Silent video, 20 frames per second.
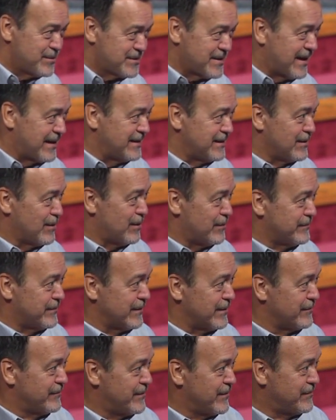signed off
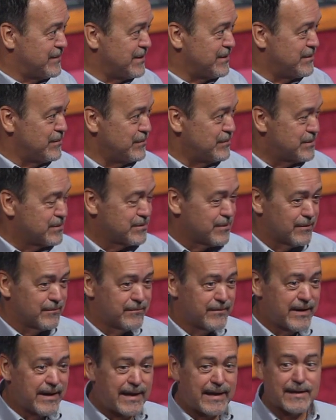on the 52-star
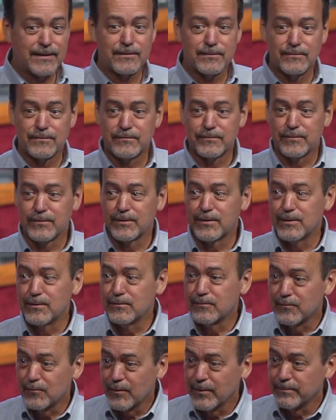flag for the
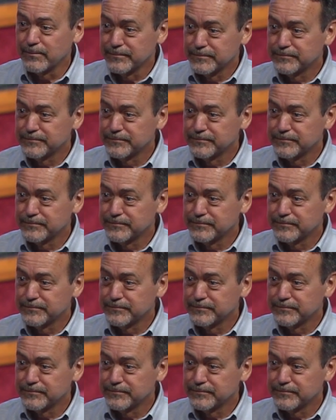uniform.